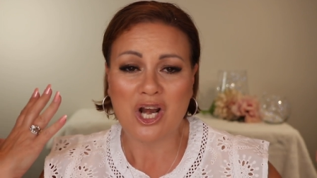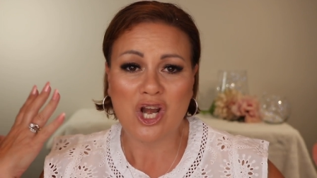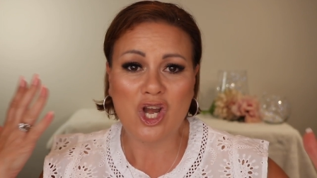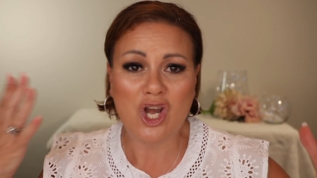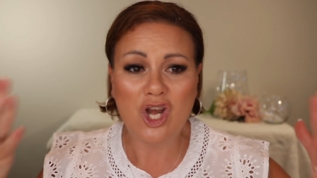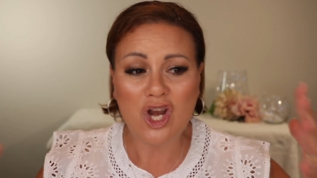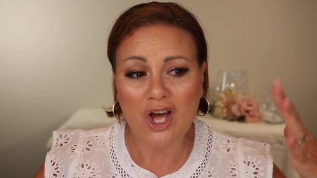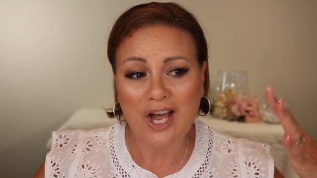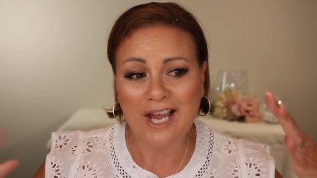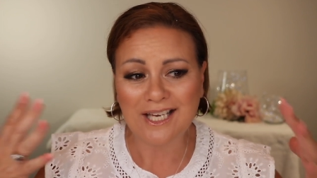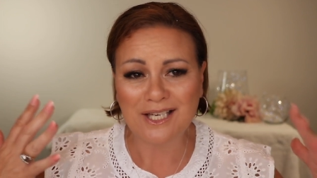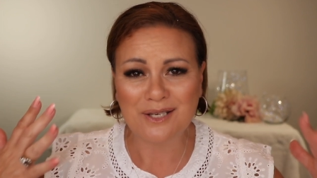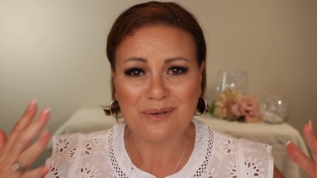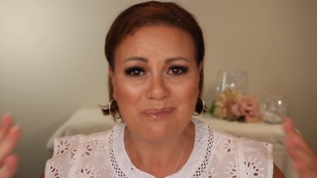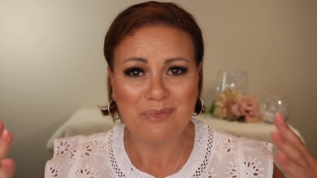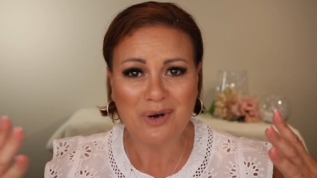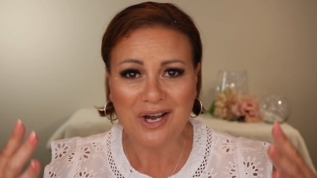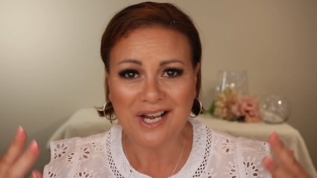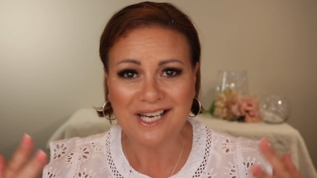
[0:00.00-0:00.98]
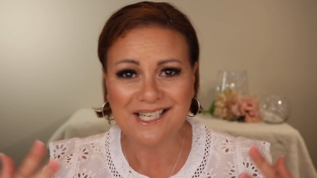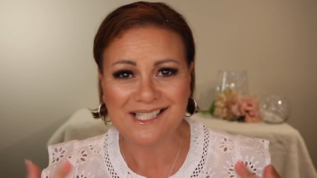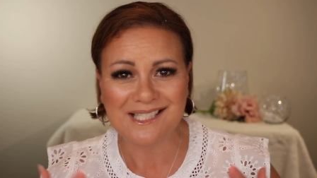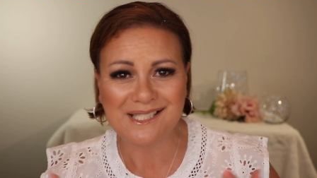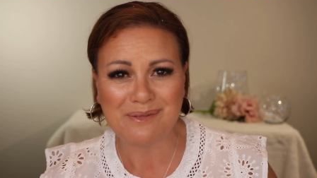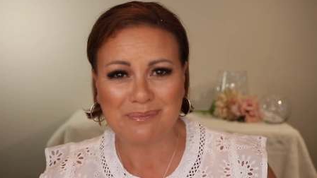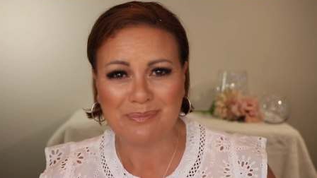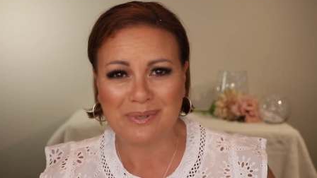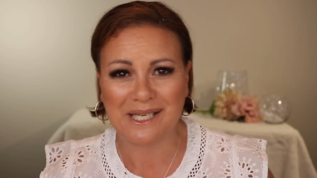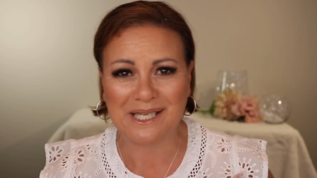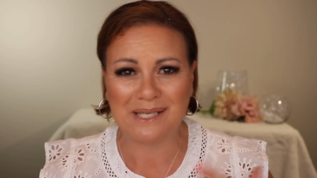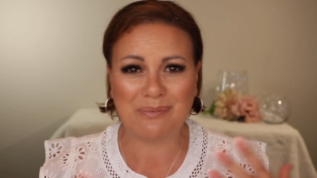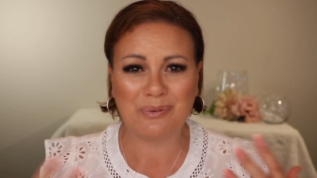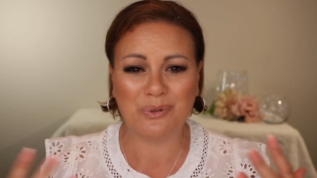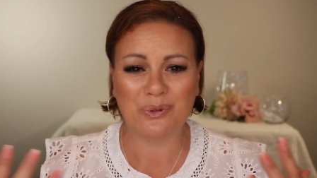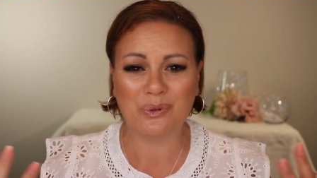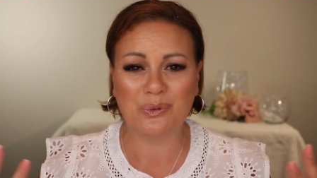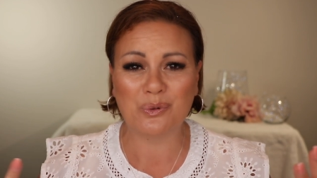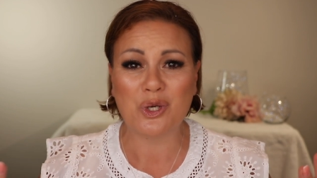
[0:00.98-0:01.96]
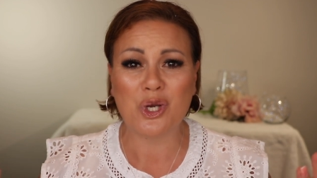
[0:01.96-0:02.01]
like-minded
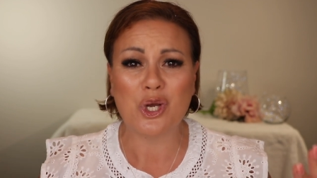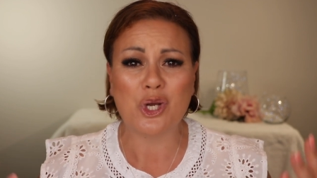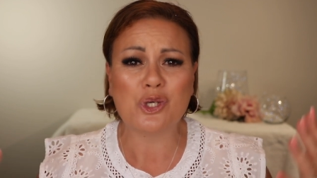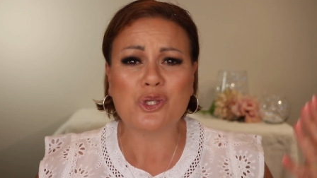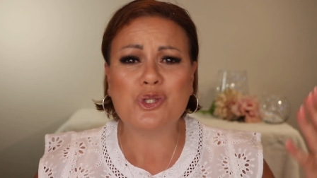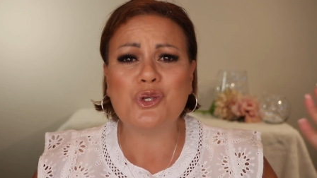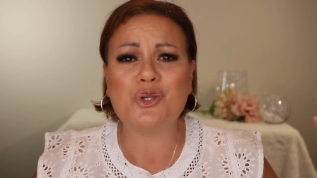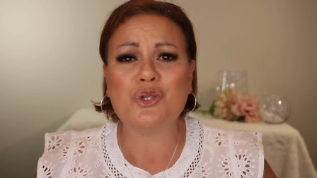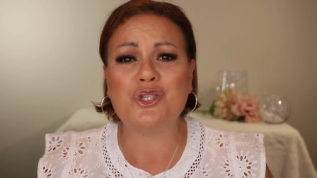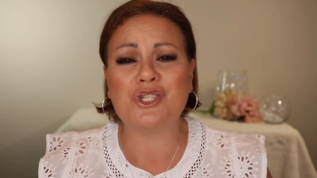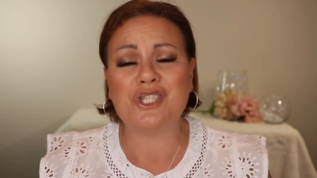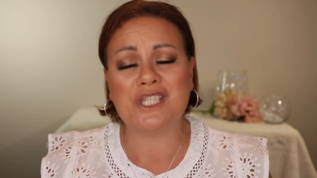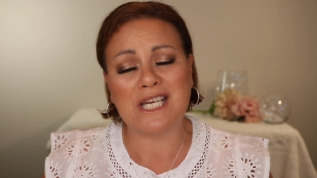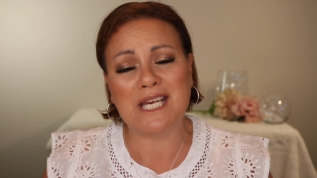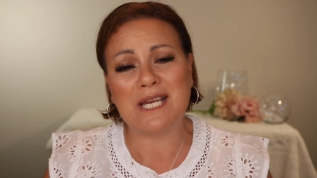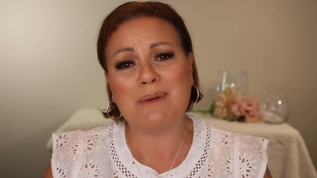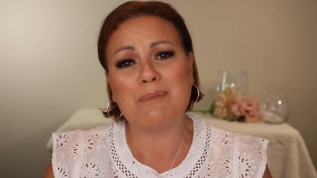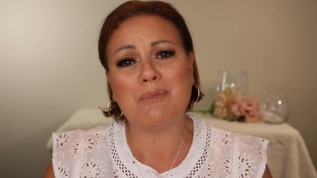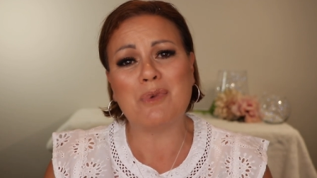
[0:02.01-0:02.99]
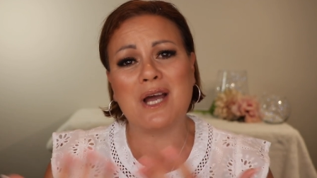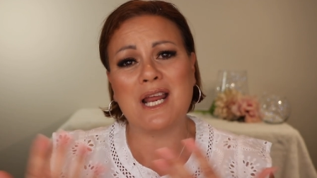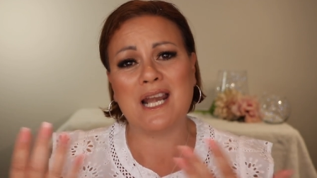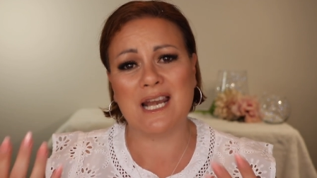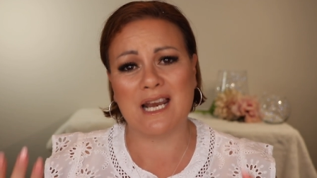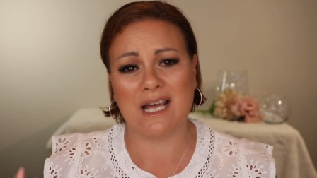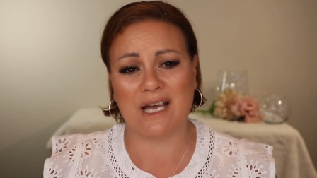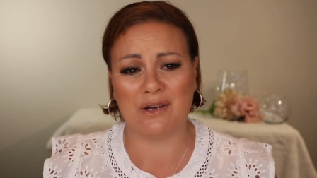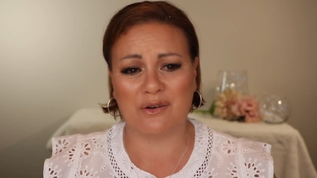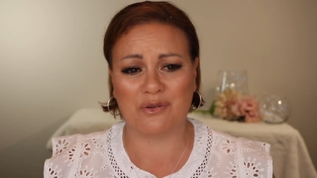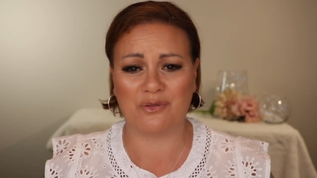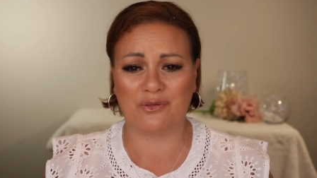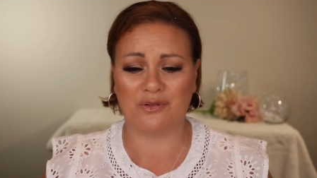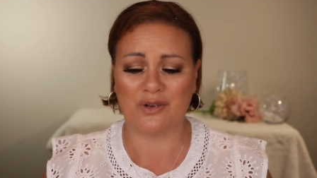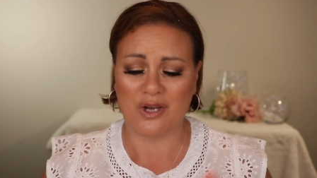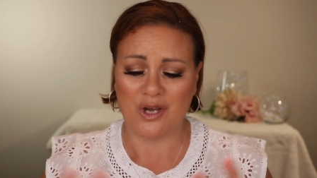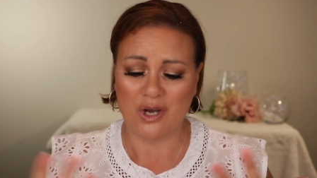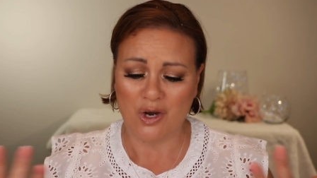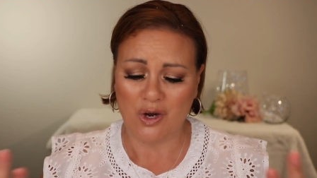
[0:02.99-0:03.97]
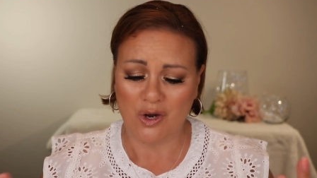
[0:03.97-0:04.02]
people to share my love
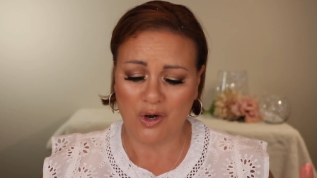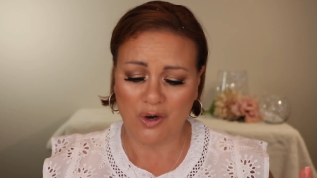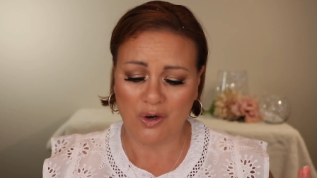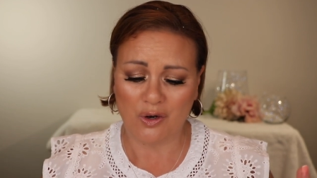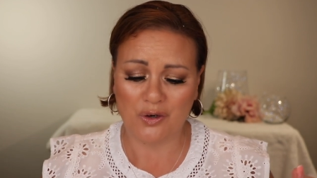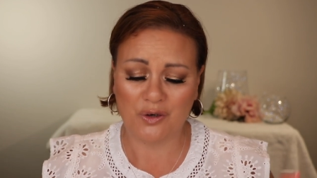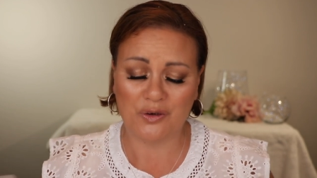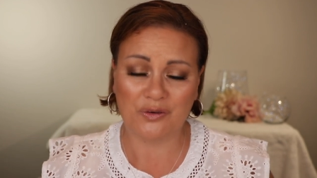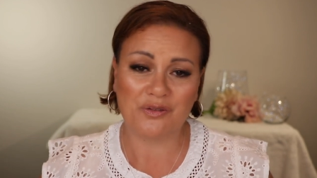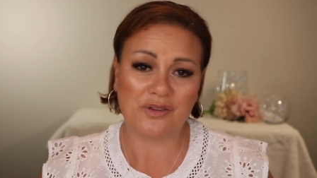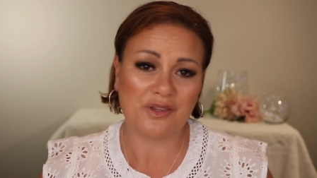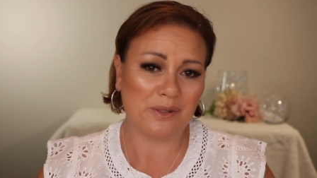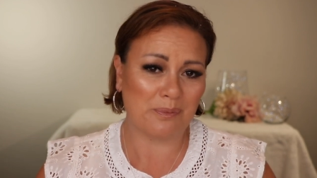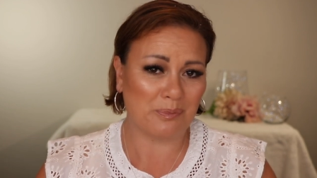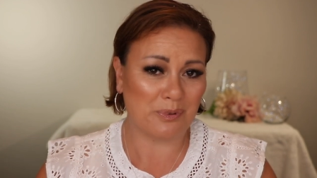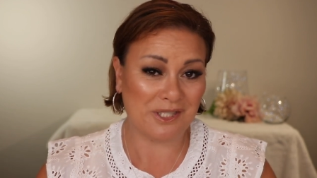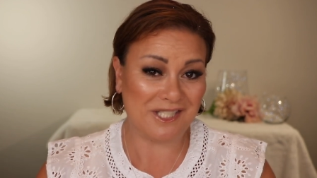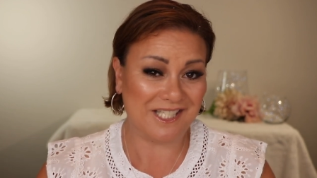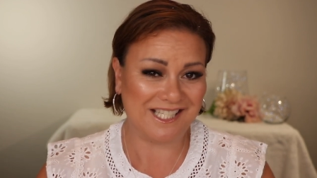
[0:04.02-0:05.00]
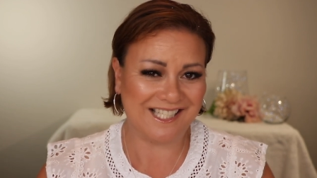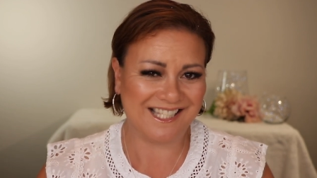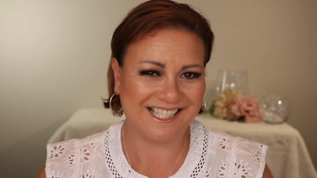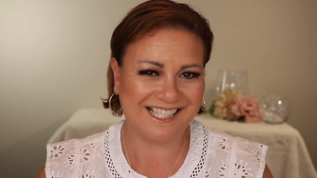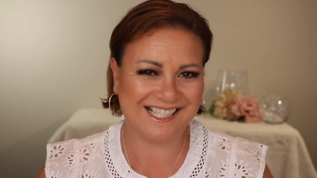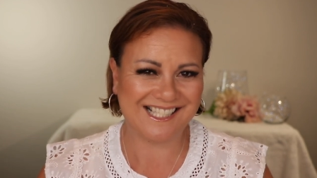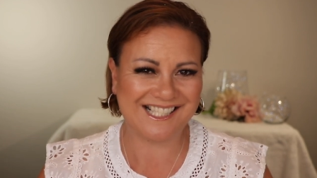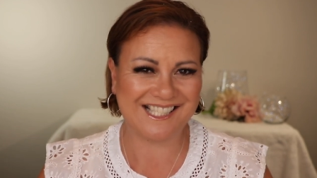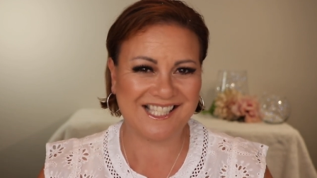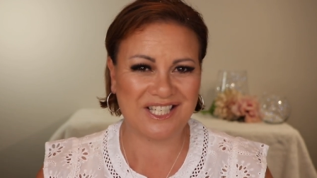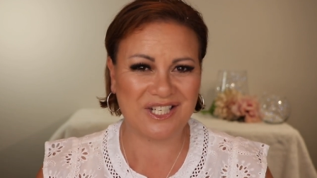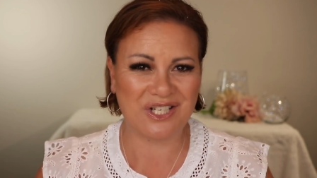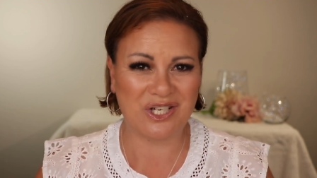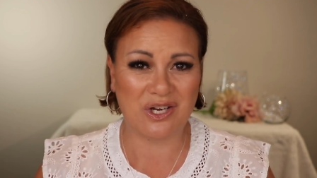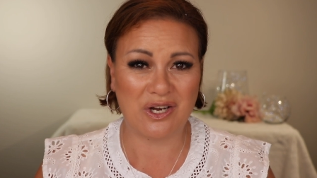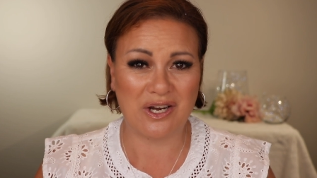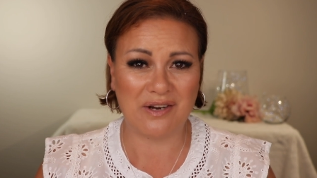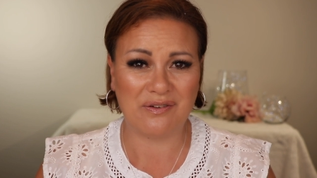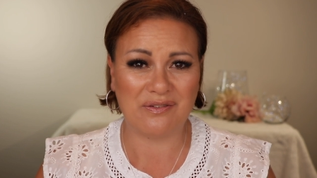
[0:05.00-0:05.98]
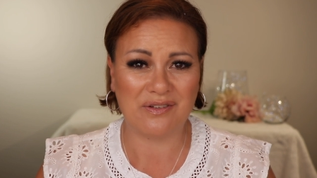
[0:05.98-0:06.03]
of the pretty things in
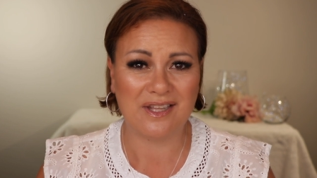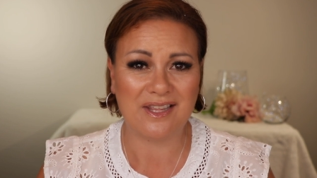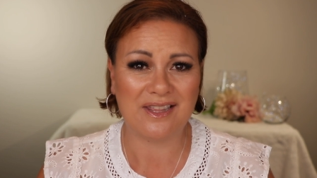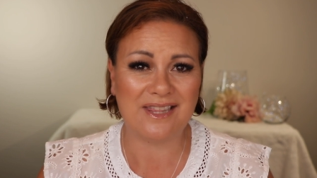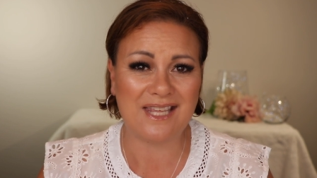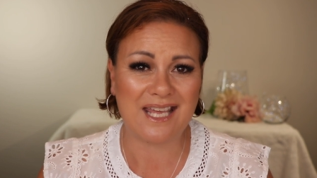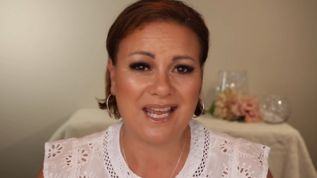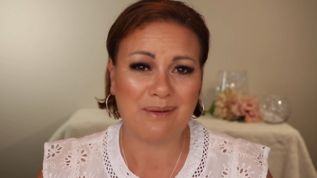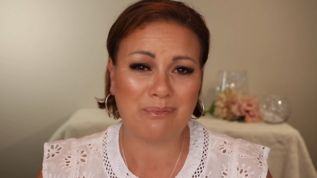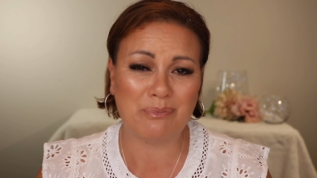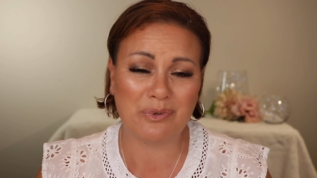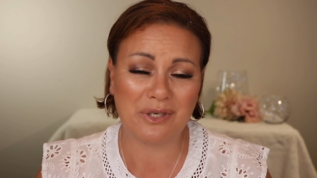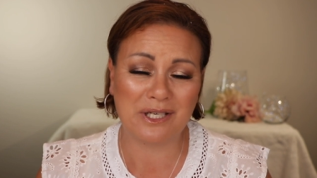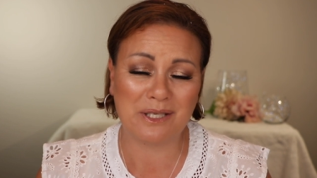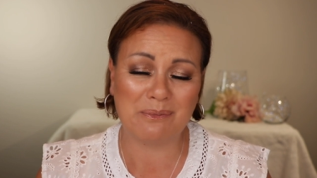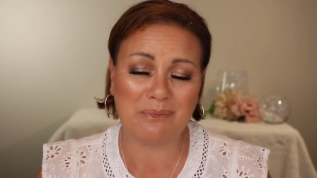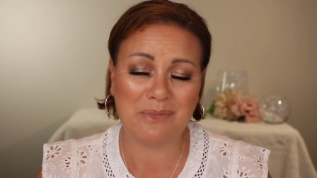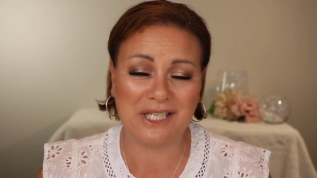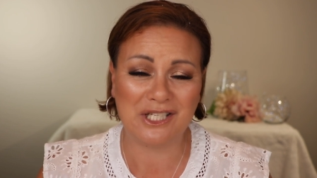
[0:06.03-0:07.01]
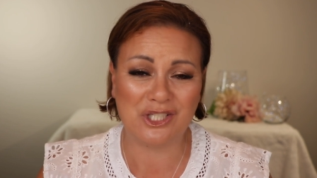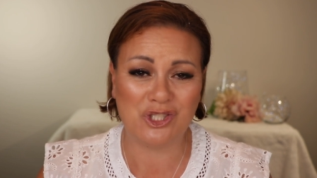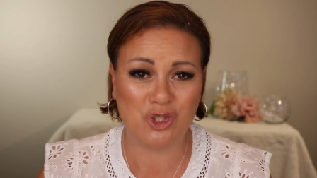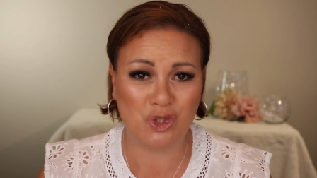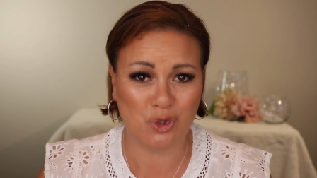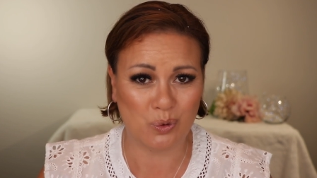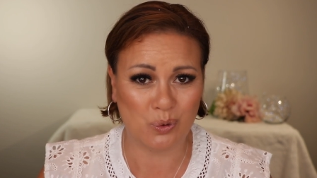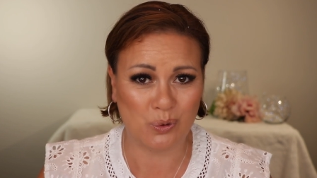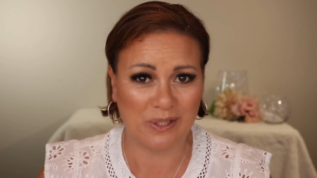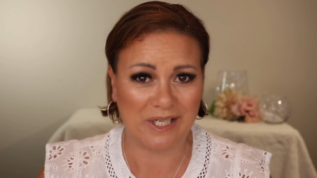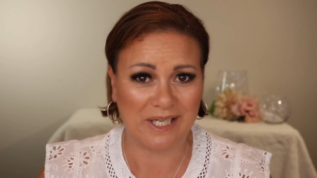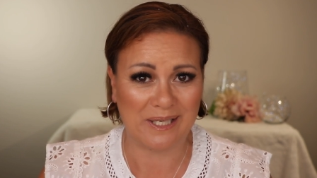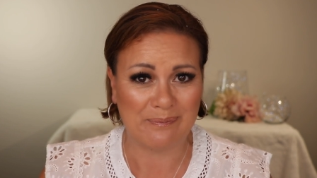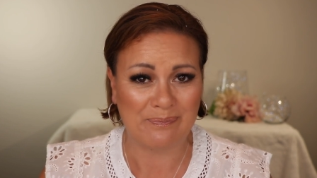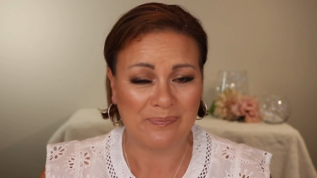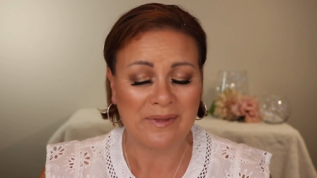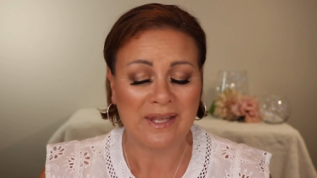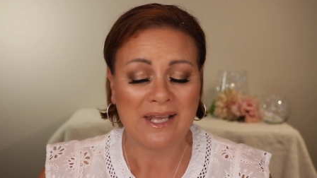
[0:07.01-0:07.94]
life that bring me joy.